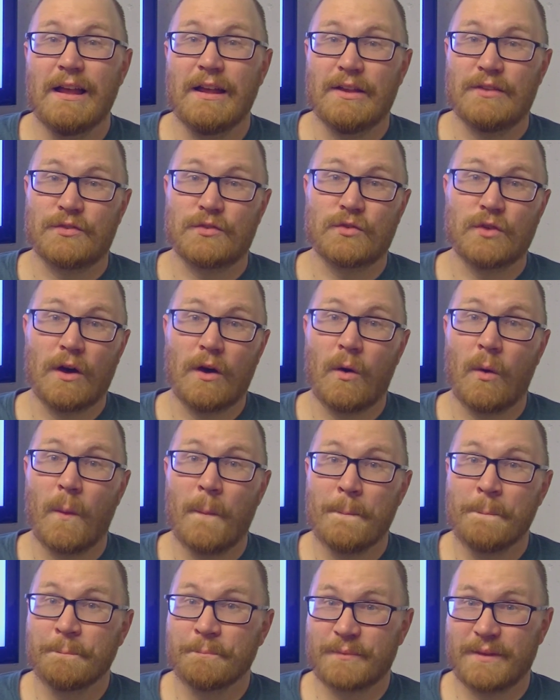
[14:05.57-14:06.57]

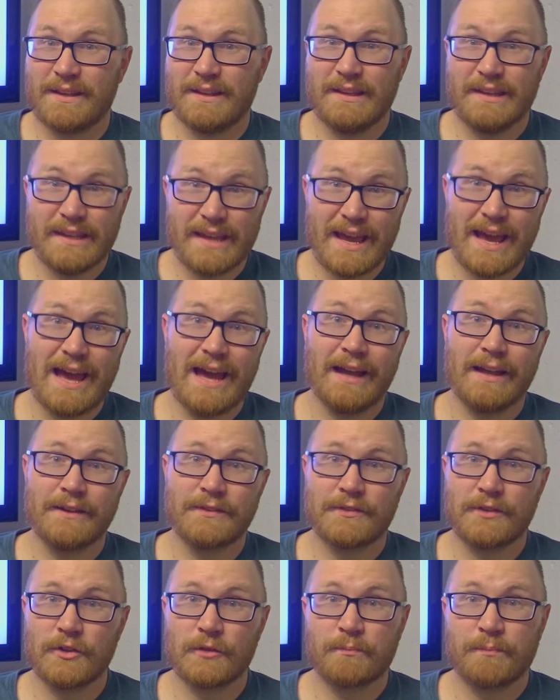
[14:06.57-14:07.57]
So yeah,
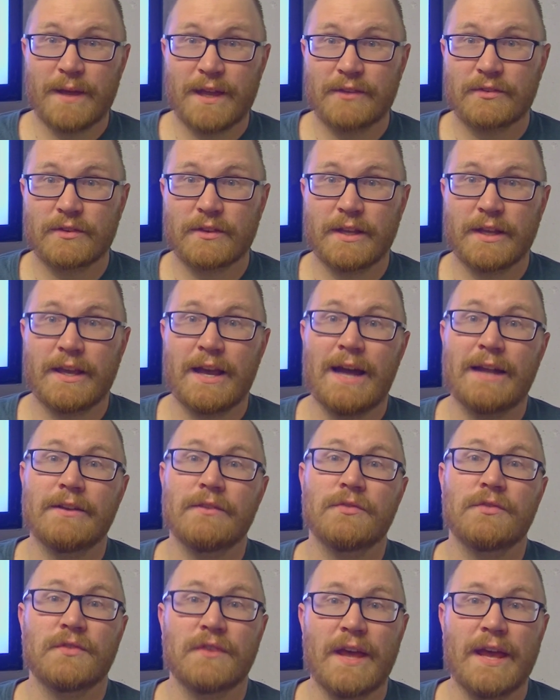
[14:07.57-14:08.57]
it's just basically kind
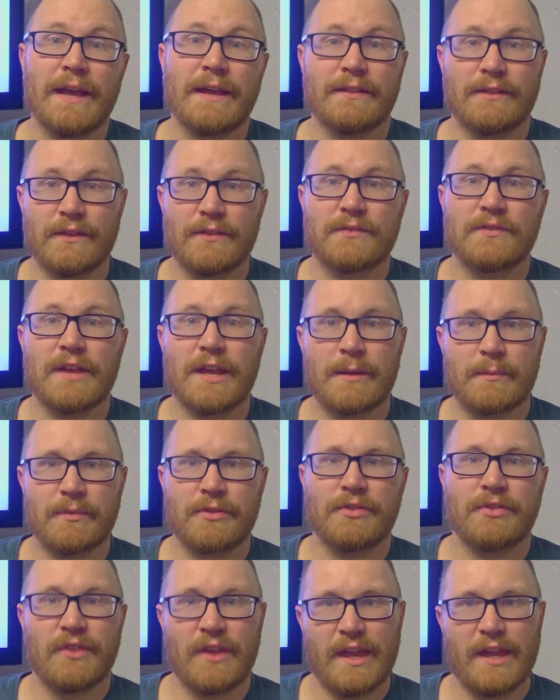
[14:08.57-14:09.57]
of saying the same
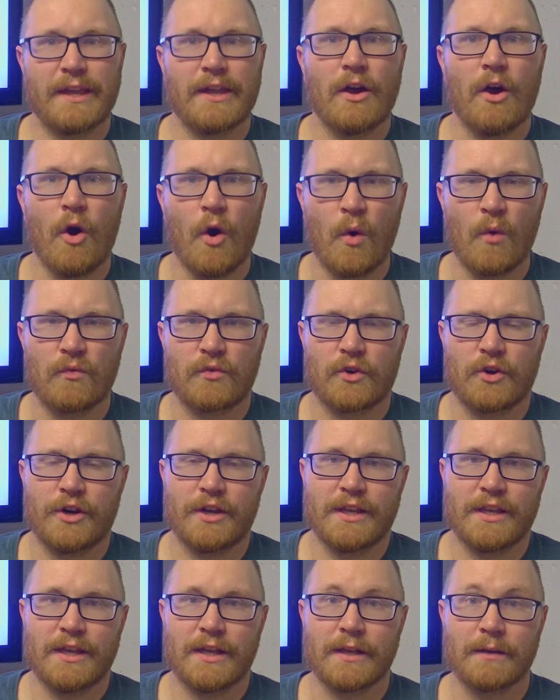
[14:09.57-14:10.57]
thing over
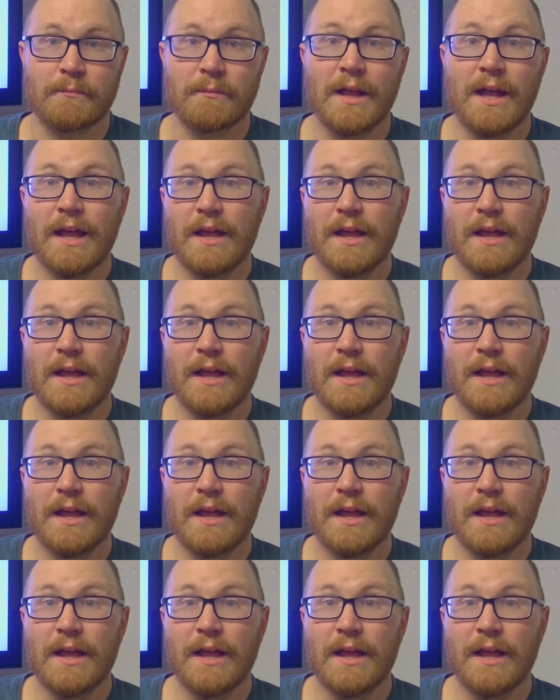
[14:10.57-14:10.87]
again.